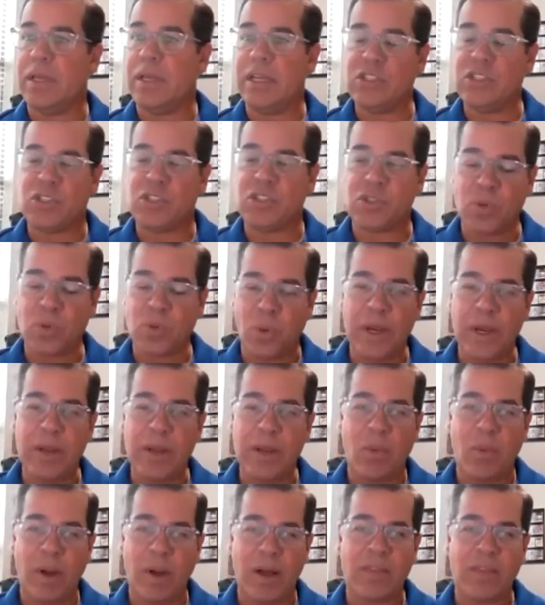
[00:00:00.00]
Enjoy
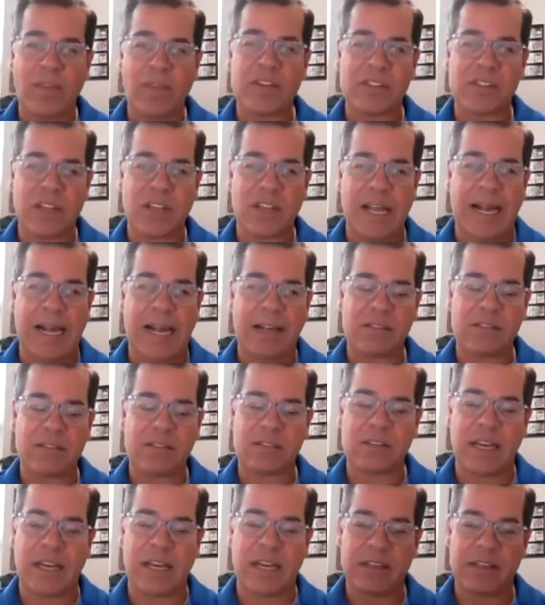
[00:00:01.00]
it while this
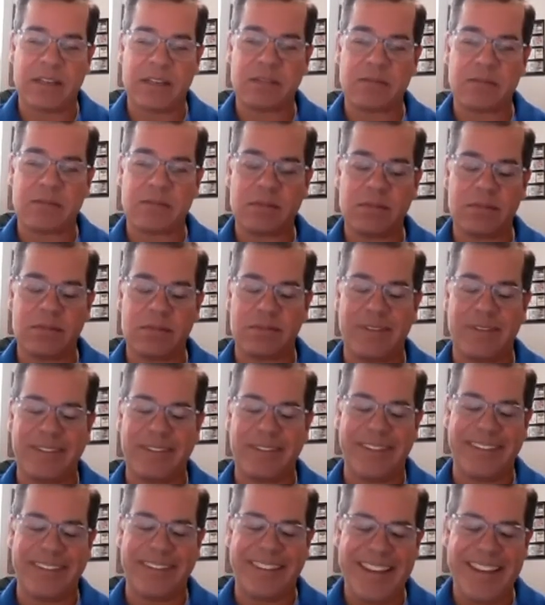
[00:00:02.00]
lasts, guys,
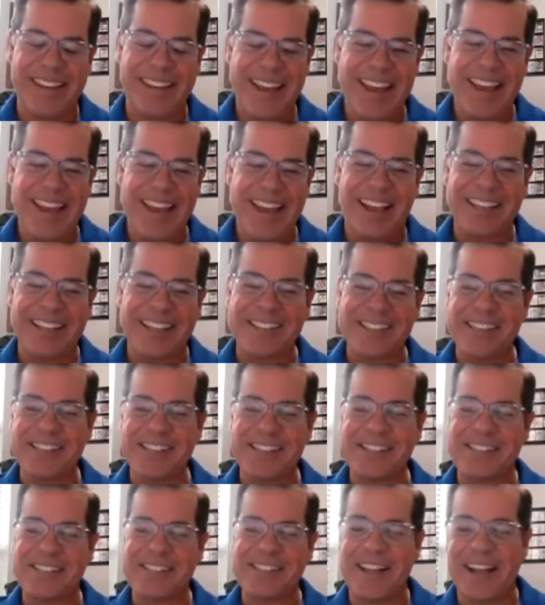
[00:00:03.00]
because
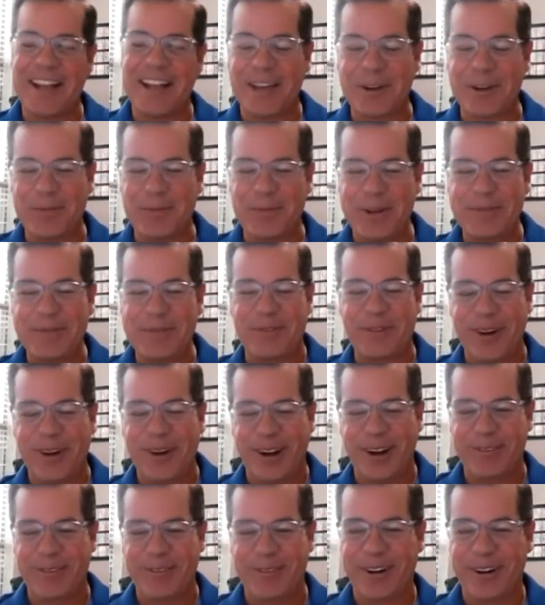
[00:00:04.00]
this is not going to be
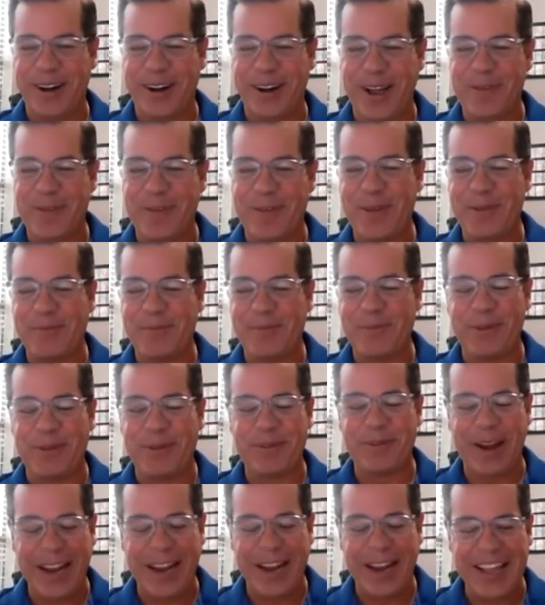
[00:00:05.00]
forever. I mean, but
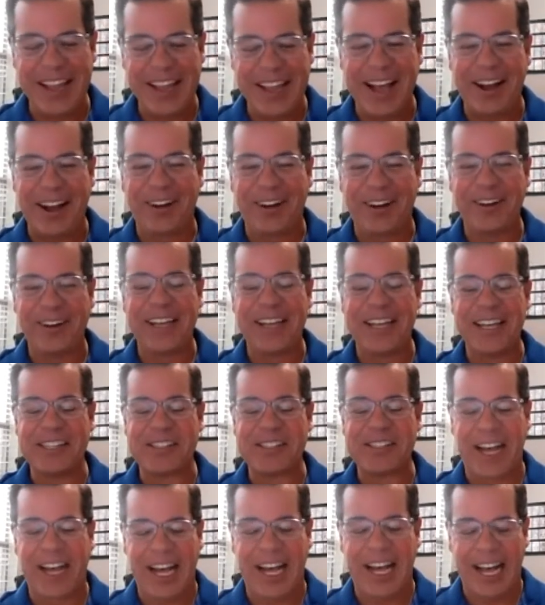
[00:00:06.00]
right now
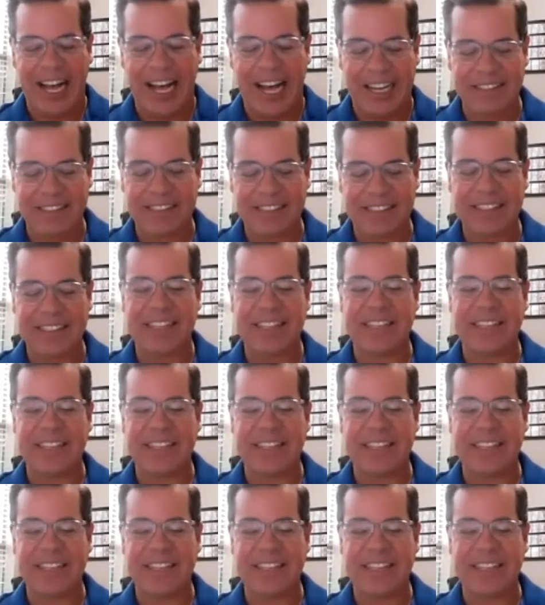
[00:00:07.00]
it's hot.